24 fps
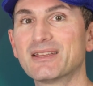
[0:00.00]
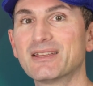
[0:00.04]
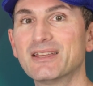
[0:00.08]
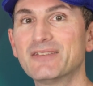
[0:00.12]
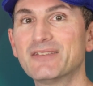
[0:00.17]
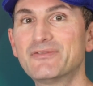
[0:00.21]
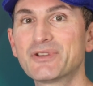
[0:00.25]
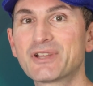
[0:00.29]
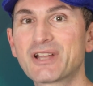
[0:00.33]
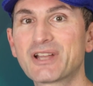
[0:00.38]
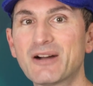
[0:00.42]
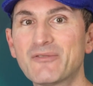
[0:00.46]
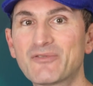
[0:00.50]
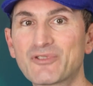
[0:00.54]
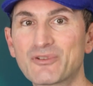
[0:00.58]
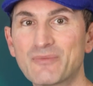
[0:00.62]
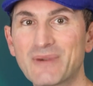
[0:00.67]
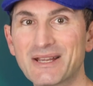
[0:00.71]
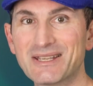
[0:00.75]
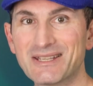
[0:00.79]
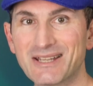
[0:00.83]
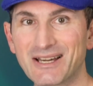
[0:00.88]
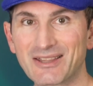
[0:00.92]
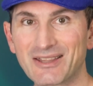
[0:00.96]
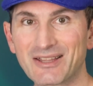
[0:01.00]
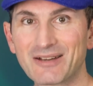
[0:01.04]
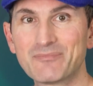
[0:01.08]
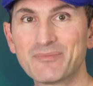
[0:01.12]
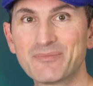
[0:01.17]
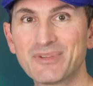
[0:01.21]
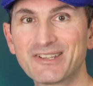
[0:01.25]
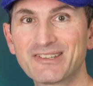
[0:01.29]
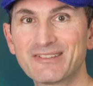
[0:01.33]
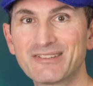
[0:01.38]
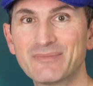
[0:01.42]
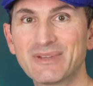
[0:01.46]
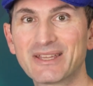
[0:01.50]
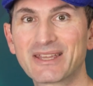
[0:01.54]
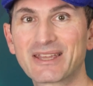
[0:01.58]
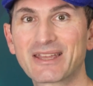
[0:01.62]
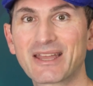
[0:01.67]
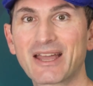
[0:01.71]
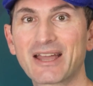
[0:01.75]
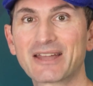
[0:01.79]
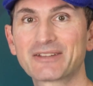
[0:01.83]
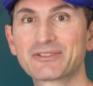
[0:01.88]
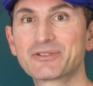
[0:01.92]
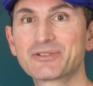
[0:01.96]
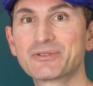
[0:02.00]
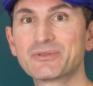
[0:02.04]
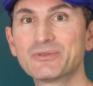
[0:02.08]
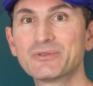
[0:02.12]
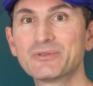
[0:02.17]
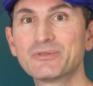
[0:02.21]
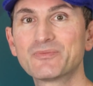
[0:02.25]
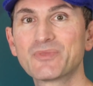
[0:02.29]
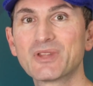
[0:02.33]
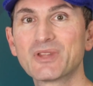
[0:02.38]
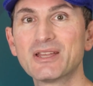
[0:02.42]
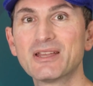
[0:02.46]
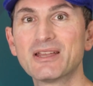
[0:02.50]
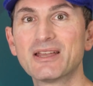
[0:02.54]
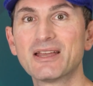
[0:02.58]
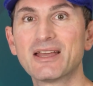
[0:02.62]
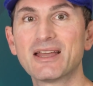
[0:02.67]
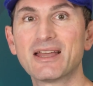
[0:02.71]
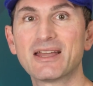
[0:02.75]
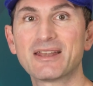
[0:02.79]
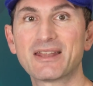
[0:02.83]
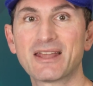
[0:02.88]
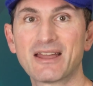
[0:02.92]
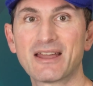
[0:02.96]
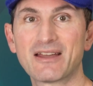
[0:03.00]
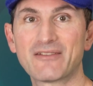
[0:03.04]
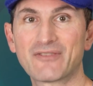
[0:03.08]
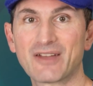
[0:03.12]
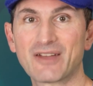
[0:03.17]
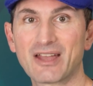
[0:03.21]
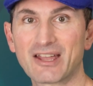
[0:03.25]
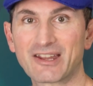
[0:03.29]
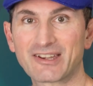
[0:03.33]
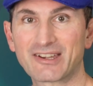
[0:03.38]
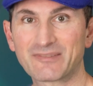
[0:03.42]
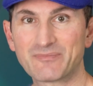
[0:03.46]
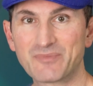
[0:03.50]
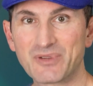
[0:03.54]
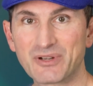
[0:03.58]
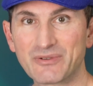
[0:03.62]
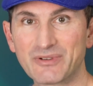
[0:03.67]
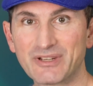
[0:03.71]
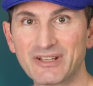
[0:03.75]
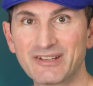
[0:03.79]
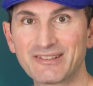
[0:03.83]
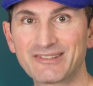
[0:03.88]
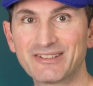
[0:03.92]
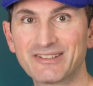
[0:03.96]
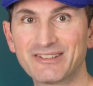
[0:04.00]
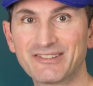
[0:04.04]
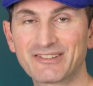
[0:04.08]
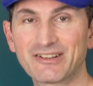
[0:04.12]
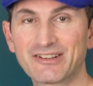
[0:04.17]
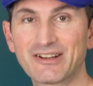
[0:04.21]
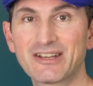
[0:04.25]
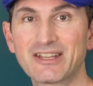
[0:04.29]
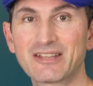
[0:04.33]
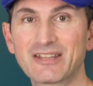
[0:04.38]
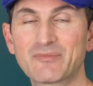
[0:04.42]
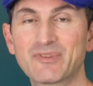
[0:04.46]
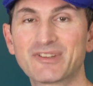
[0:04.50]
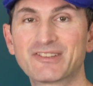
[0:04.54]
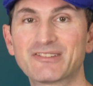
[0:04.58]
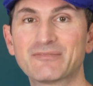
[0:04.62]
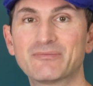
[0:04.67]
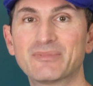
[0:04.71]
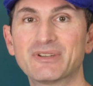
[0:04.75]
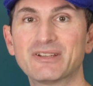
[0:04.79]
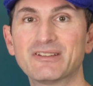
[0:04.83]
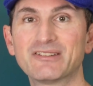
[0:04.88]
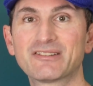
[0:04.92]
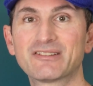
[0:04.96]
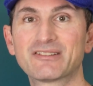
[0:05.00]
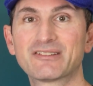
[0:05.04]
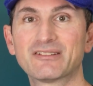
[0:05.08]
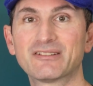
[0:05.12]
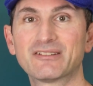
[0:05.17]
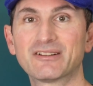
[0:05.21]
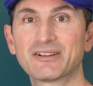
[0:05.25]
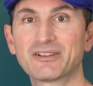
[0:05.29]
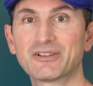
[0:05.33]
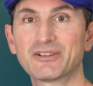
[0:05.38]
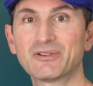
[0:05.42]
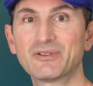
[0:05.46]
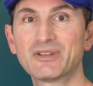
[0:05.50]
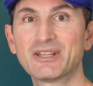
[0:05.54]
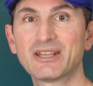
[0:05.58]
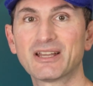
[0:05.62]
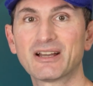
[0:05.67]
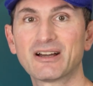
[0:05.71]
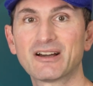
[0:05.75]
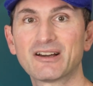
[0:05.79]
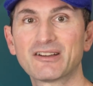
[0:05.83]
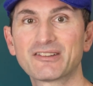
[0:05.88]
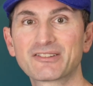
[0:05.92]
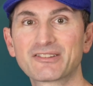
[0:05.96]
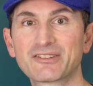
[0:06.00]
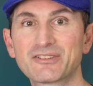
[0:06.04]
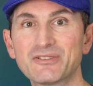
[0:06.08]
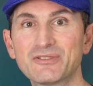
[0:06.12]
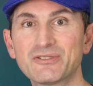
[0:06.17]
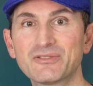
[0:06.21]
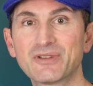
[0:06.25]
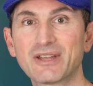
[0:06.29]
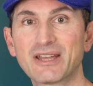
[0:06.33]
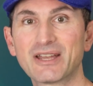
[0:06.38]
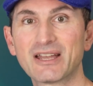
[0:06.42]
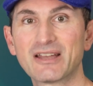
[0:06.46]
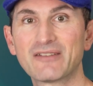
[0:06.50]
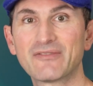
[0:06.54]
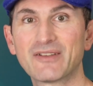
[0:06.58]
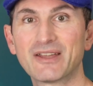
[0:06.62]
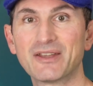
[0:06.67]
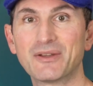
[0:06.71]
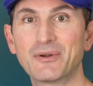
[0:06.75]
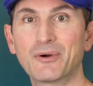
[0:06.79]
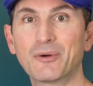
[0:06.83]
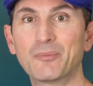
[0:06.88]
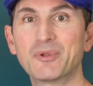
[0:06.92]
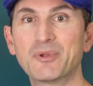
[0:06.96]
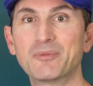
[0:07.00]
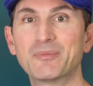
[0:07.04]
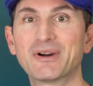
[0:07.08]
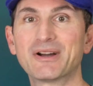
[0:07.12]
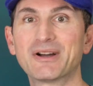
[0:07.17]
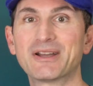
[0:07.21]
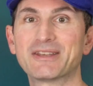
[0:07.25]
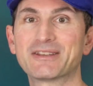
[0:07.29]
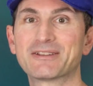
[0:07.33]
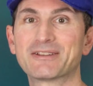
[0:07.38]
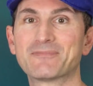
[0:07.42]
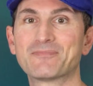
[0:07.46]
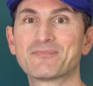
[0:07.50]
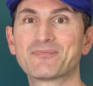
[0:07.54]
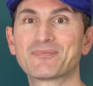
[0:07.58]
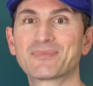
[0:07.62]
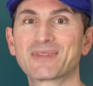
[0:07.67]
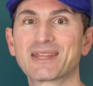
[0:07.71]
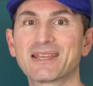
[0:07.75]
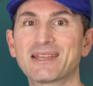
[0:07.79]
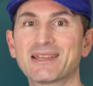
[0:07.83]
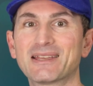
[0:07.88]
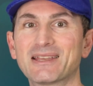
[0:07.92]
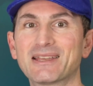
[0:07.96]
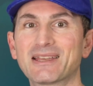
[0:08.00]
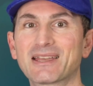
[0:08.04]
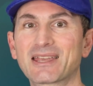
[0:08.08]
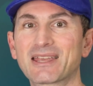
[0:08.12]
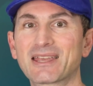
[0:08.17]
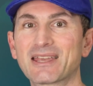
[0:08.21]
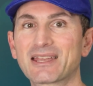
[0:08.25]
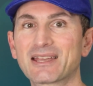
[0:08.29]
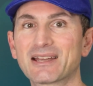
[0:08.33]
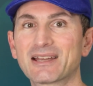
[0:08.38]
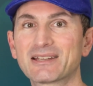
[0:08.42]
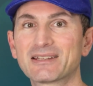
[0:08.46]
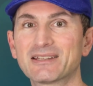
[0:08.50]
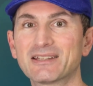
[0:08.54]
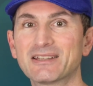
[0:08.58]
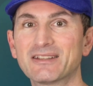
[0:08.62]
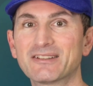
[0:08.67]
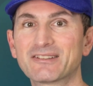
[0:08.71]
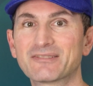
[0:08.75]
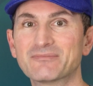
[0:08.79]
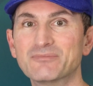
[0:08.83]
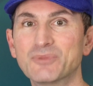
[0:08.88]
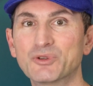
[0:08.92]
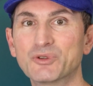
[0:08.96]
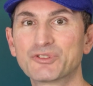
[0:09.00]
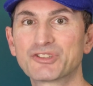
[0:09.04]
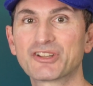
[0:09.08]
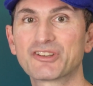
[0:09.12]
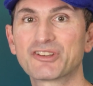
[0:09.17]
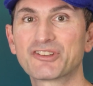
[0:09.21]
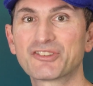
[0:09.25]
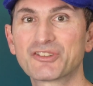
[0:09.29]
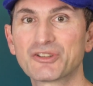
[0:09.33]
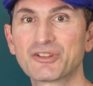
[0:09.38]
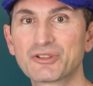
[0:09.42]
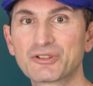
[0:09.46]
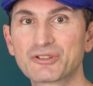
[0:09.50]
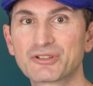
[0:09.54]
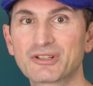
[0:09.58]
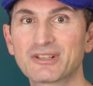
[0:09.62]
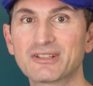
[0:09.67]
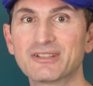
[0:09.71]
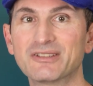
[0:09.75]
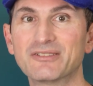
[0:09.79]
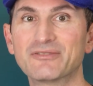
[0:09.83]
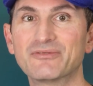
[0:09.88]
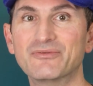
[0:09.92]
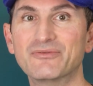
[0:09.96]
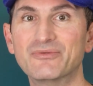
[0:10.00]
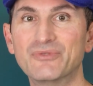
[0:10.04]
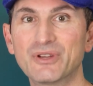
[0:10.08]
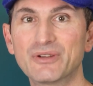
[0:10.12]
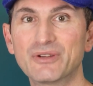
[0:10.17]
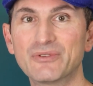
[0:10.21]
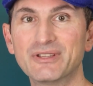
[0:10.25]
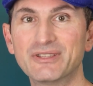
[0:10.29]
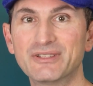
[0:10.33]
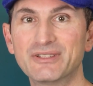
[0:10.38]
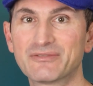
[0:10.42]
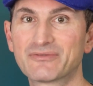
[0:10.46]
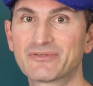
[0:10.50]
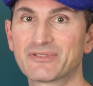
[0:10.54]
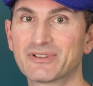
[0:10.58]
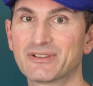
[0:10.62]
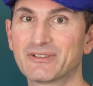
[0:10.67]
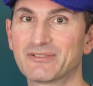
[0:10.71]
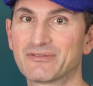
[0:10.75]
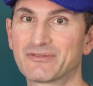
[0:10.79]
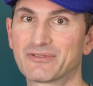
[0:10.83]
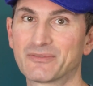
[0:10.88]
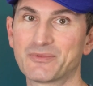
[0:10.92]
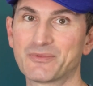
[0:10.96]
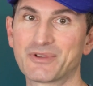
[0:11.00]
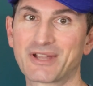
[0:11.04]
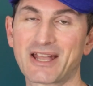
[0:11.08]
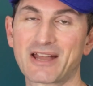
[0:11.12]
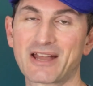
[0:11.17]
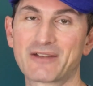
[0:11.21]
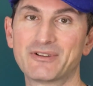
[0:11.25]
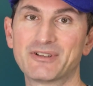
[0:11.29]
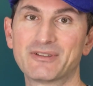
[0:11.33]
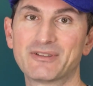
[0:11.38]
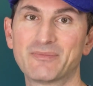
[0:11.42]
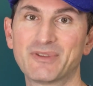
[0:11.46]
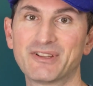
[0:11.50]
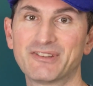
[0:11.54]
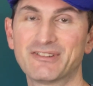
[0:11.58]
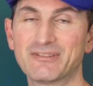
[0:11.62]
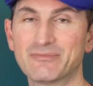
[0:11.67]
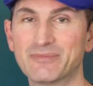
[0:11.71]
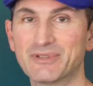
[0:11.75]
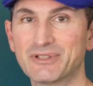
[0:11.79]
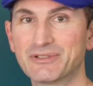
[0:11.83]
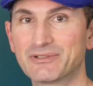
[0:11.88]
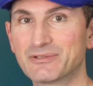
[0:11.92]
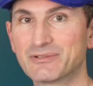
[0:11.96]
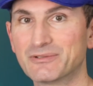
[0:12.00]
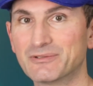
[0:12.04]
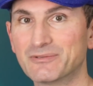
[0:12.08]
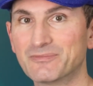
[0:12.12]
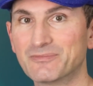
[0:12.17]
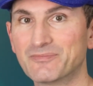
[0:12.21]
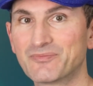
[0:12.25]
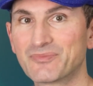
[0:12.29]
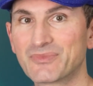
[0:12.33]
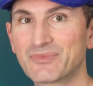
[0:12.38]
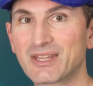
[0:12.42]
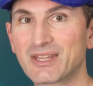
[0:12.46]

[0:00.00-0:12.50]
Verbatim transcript: If you come from another PCB CAD tool and have experience designing PCBs, I only ask you to have an open mind. KiCad is most certainly very different from your current PCB tool.